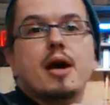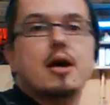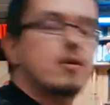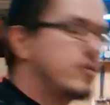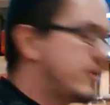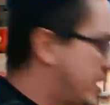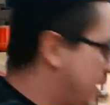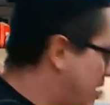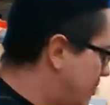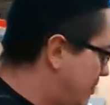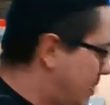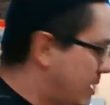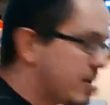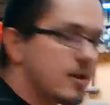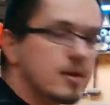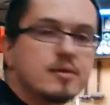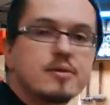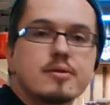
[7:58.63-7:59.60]
I don't care
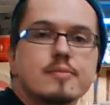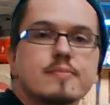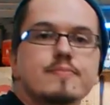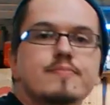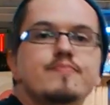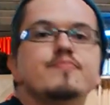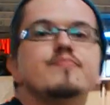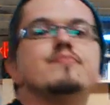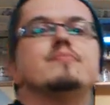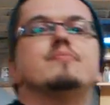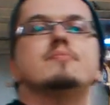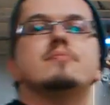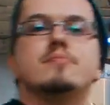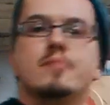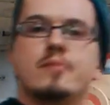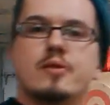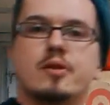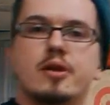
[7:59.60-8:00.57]
about it.
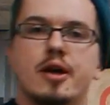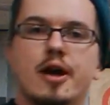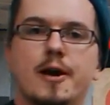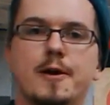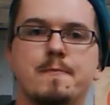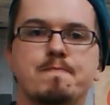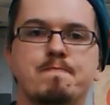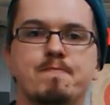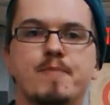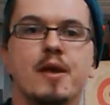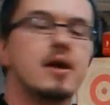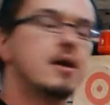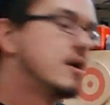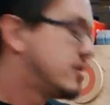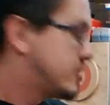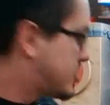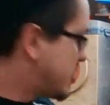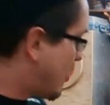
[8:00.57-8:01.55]
Okay?
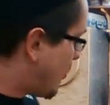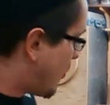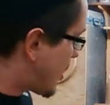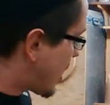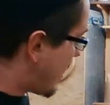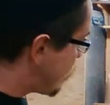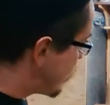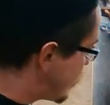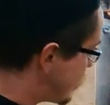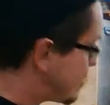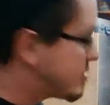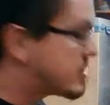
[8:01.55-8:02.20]
So what I'm going to